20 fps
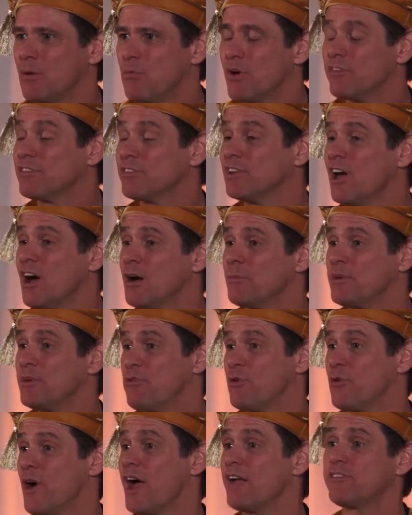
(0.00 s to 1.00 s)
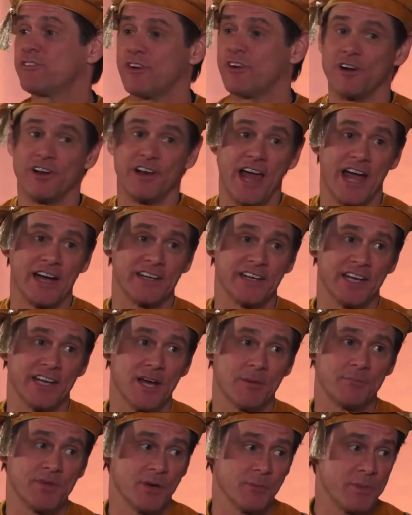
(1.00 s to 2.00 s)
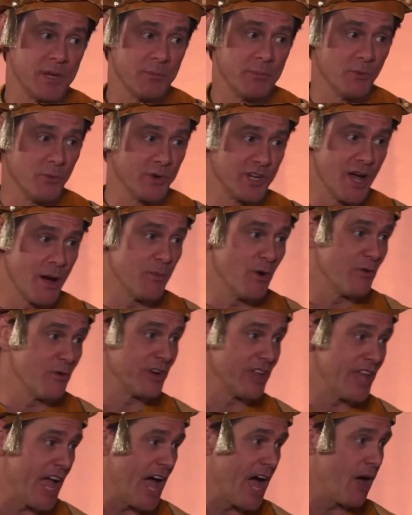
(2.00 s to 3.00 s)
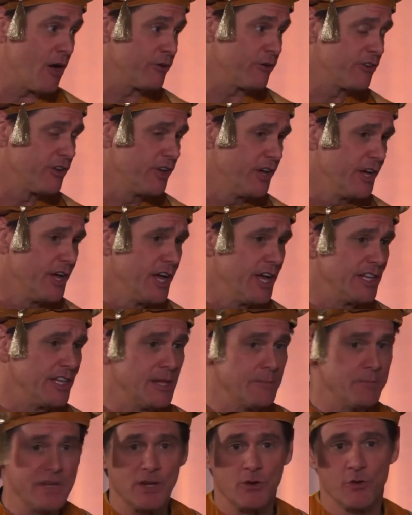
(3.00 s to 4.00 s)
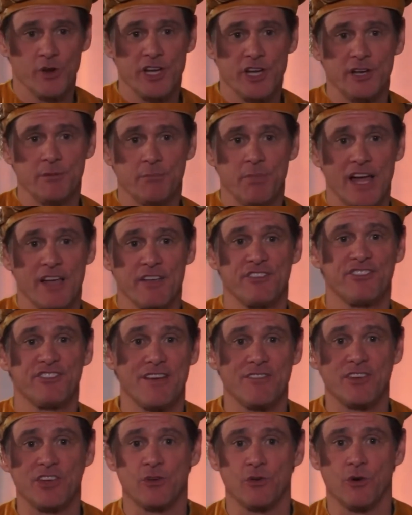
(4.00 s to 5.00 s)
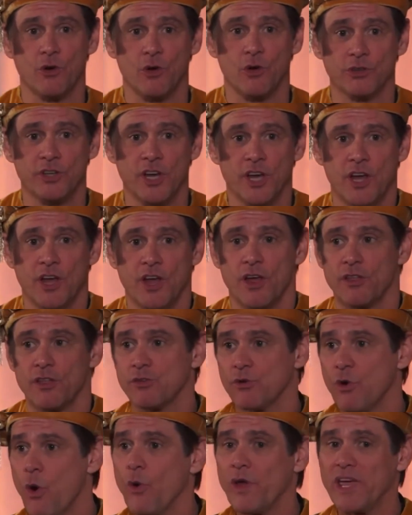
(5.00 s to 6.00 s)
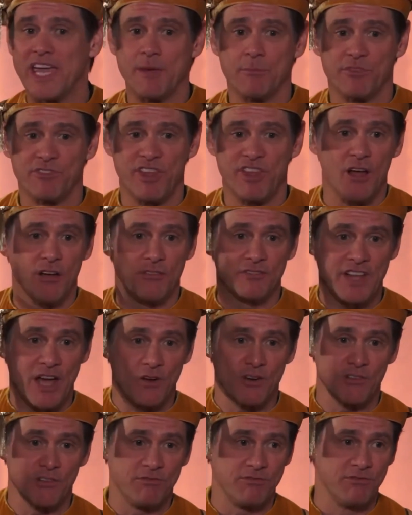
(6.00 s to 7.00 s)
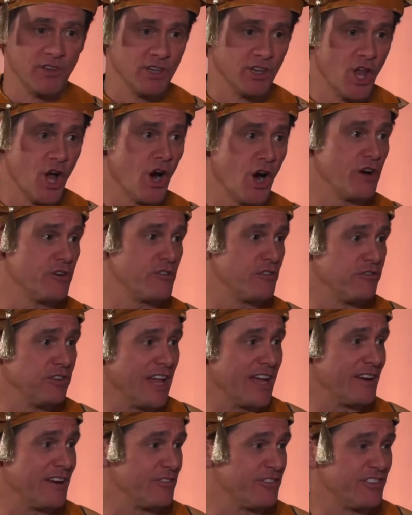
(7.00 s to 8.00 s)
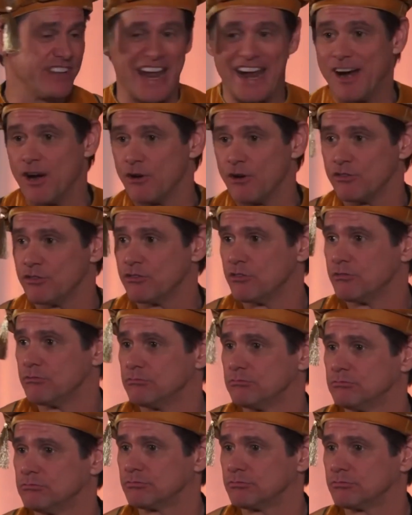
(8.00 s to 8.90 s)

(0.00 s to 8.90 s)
It wasn't long before I started acting up. You know, people would come over to the house and they'd be greeted by a 7-year-old throwing himself down a large flight of stairs.